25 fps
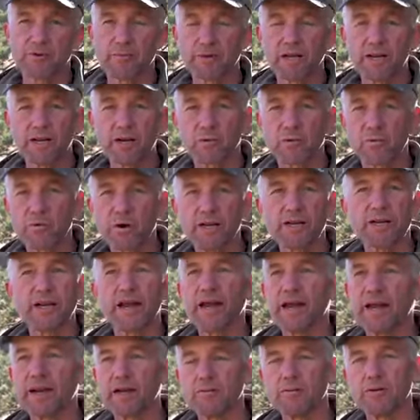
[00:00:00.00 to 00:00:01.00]
No matter what
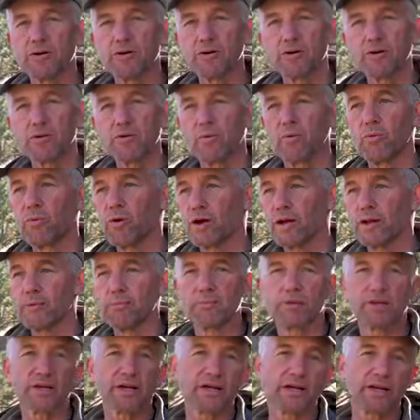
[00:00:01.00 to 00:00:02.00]
animal,
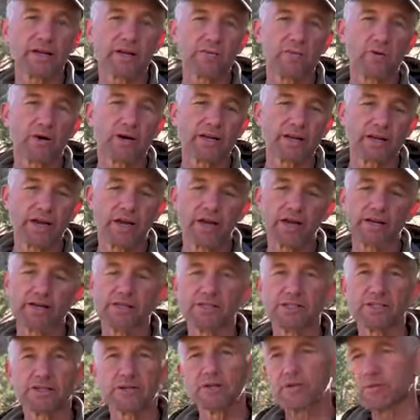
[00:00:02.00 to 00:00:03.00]
what blade, what
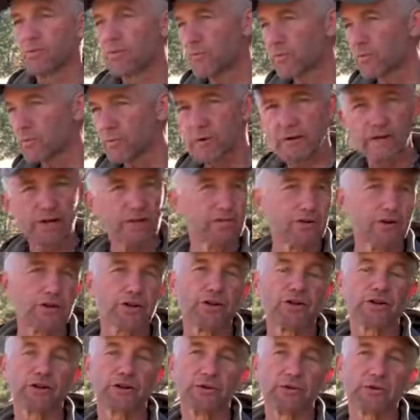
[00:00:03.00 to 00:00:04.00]
edge, whatever
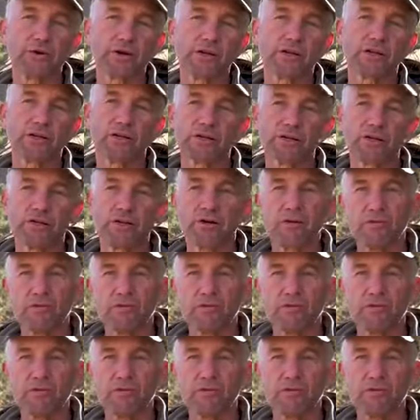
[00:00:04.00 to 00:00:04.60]
you're doing,